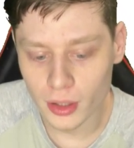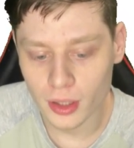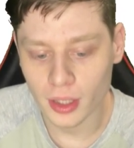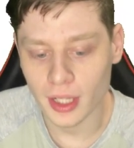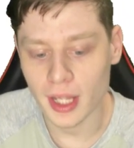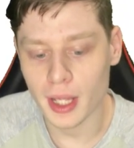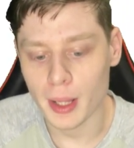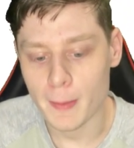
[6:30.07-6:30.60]

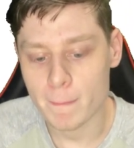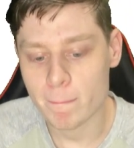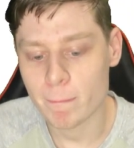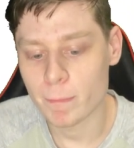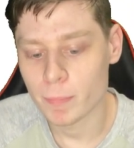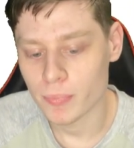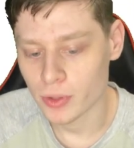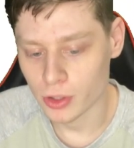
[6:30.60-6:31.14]
click
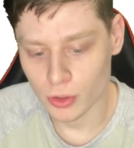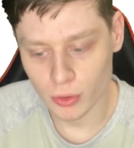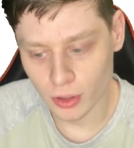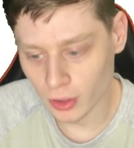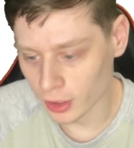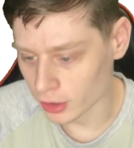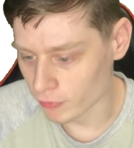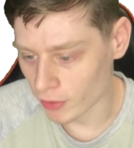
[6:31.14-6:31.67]

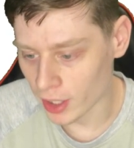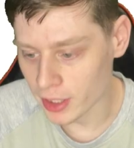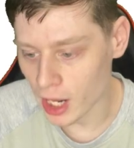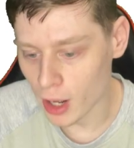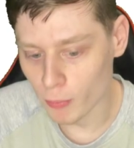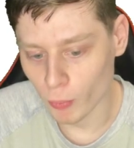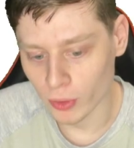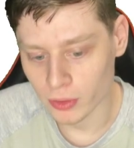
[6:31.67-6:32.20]
the very
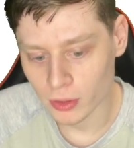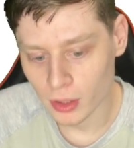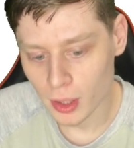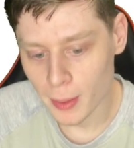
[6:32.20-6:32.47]
top one,